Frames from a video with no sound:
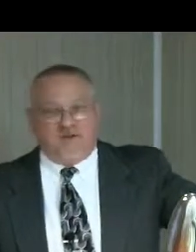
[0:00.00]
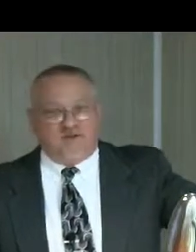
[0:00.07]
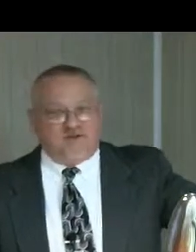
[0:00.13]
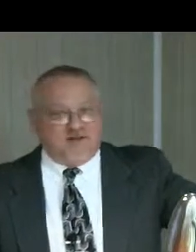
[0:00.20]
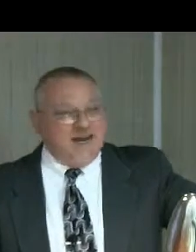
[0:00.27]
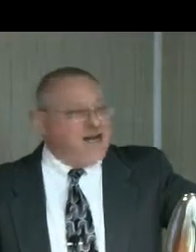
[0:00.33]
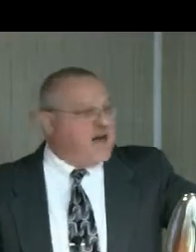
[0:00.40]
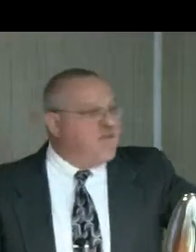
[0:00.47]
The
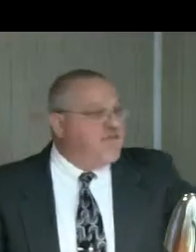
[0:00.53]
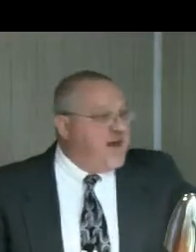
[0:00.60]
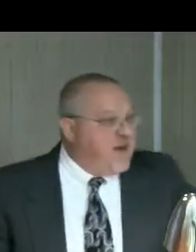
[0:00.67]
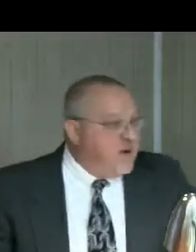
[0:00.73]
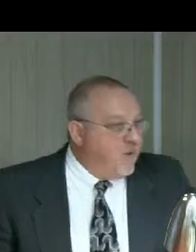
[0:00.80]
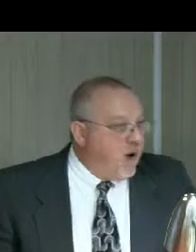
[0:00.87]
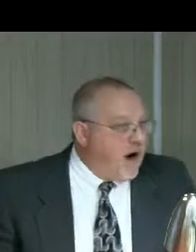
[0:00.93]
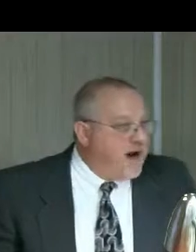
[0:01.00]
seed of
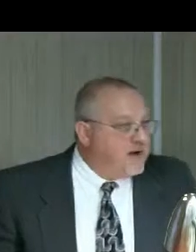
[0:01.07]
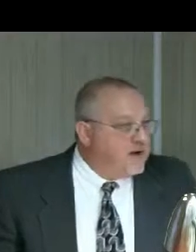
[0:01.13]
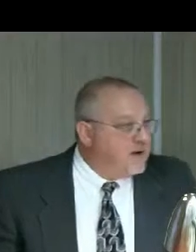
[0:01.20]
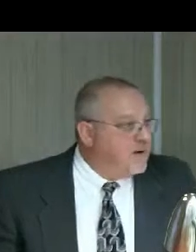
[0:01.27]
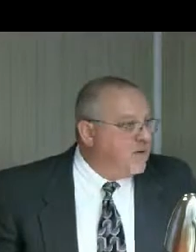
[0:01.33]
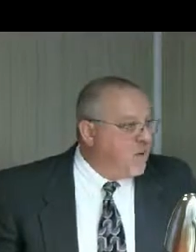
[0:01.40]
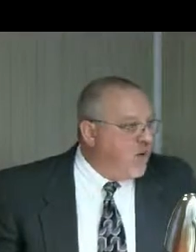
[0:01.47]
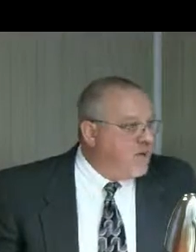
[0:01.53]
the what?
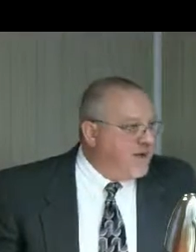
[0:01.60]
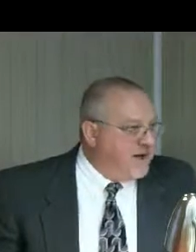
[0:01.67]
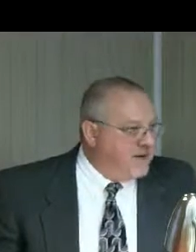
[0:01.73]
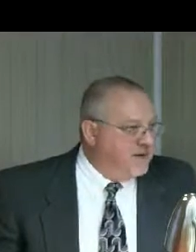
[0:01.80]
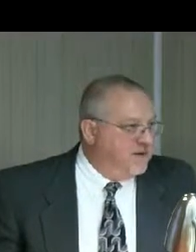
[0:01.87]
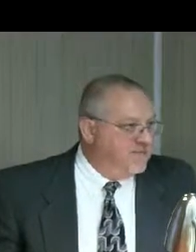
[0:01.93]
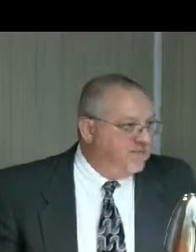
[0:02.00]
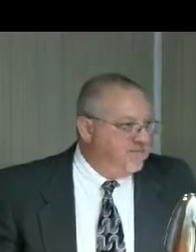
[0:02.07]

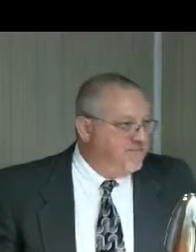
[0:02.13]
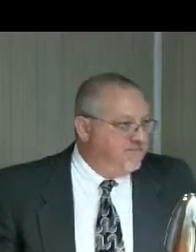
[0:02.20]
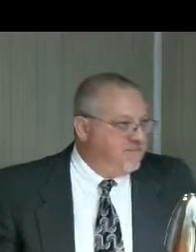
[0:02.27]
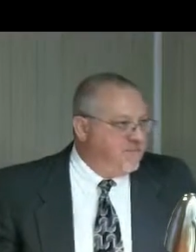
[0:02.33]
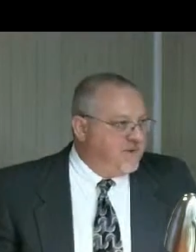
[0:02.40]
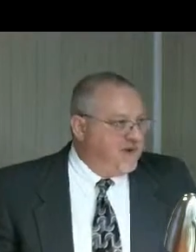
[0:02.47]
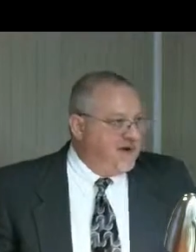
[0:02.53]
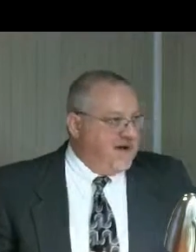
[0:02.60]
Woman.
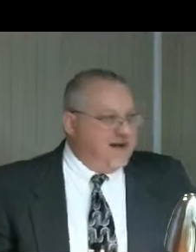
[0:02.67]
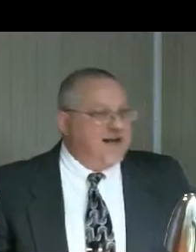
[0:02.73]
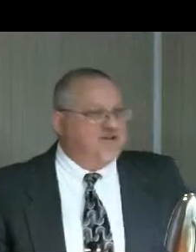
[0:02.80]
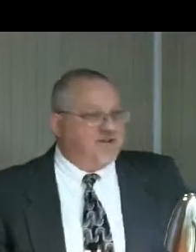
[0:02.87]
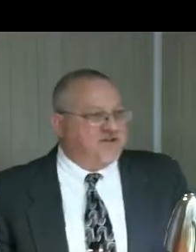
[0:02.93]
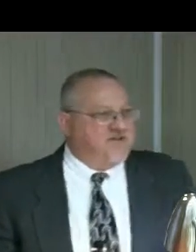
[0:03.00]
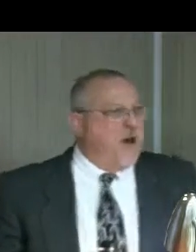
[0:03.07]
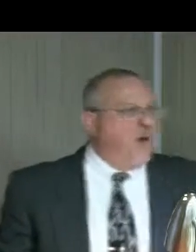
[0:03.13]
It
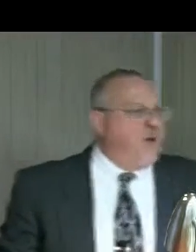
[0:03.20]
lets us